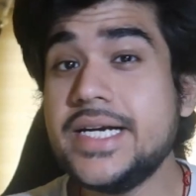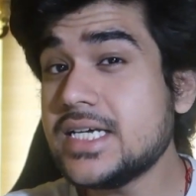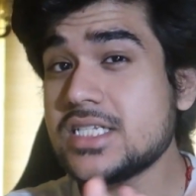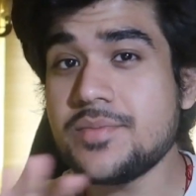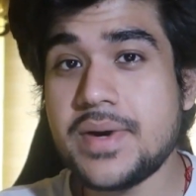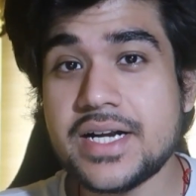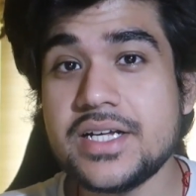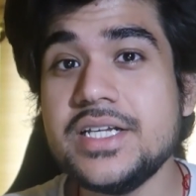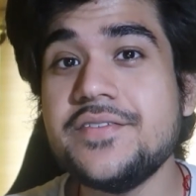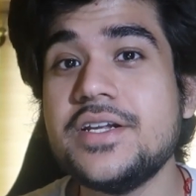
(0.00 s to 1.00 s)
It doesn't
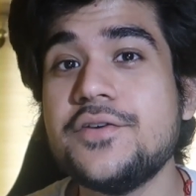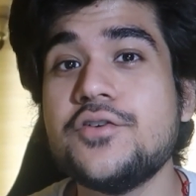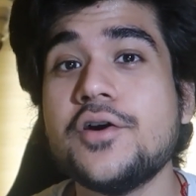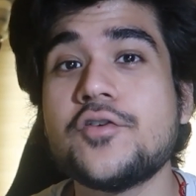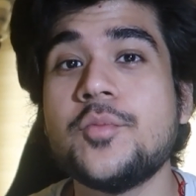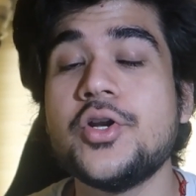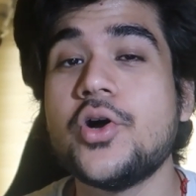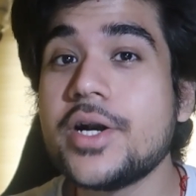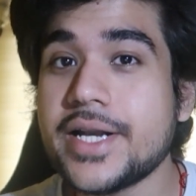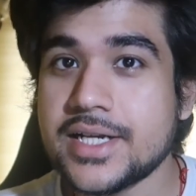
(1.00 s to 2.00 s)
matter even if you are from a
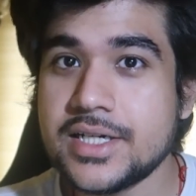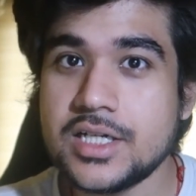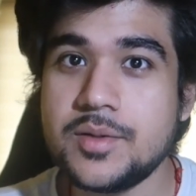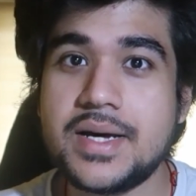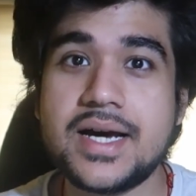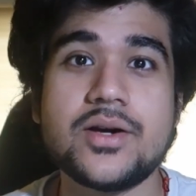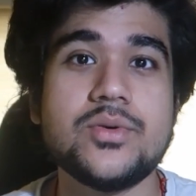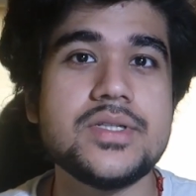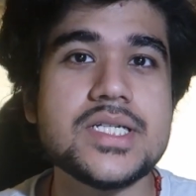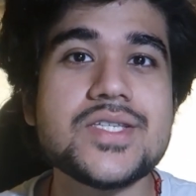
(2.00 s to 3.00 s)
non-technical
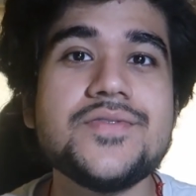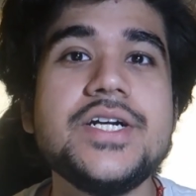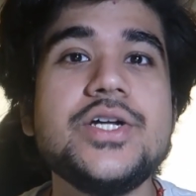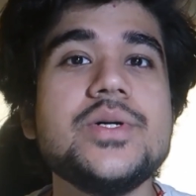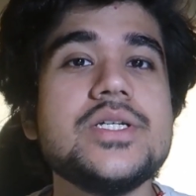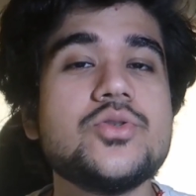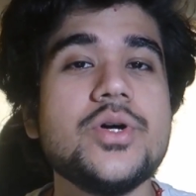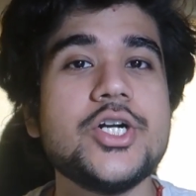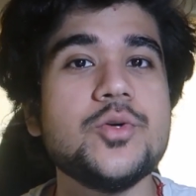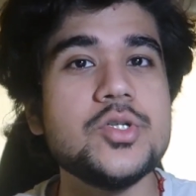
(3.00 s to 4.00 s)
background, this video is
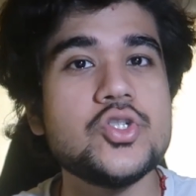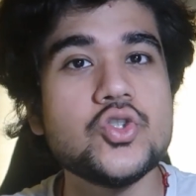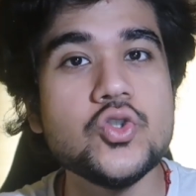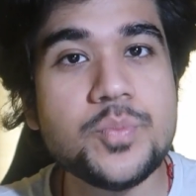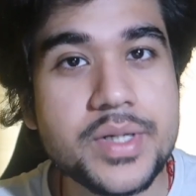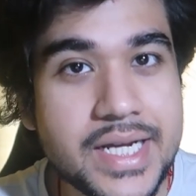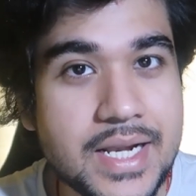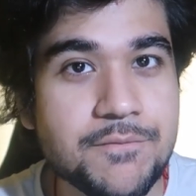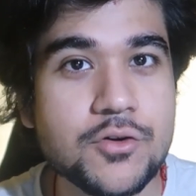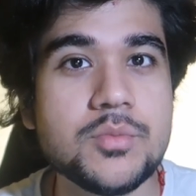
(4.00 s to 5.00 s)
going to be super
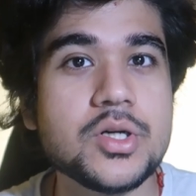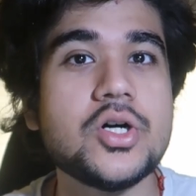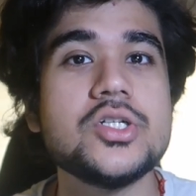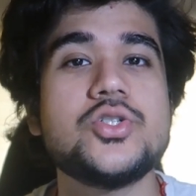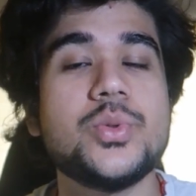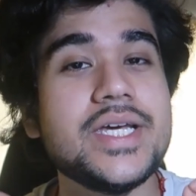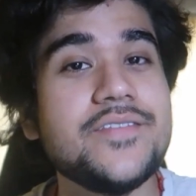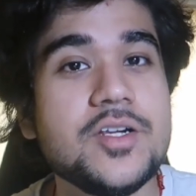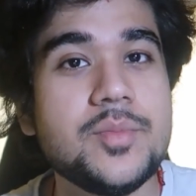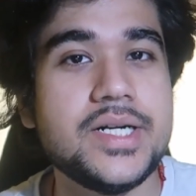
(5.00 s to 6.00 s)
helpful because
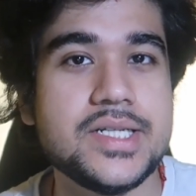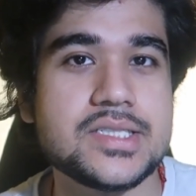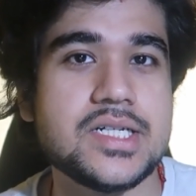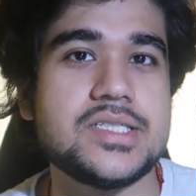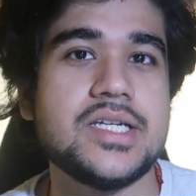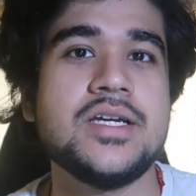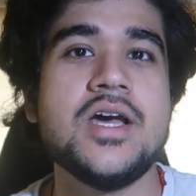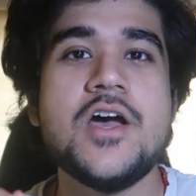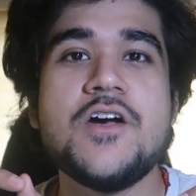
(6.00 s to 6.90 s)
today we'll be discussing